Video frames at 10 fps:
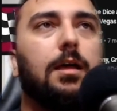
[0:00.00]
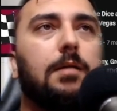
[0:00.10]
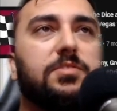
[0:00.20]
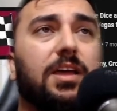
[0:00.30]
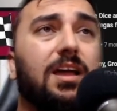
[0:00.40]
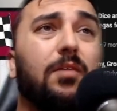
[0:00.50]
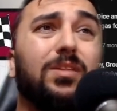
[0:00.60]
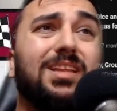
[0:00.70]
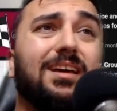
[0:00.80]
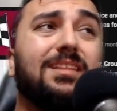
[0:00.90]
So yeah, I
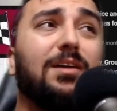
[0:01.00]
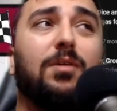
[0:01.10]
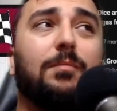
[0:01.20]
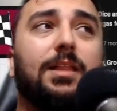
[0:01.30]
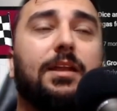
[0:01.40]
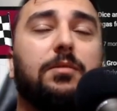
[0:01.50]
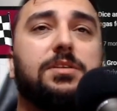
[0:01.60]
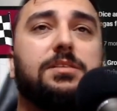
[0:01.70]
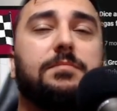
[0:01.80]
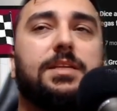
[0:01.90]
really like that one. I'm glad it
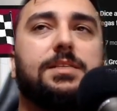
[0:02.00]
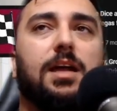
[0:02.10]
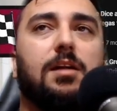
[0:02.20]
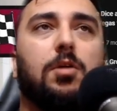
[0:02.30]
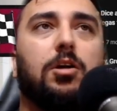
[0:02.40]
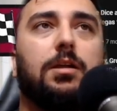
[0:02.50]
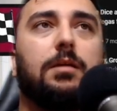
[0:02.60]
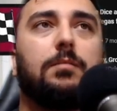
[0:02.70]
was some desire marketing,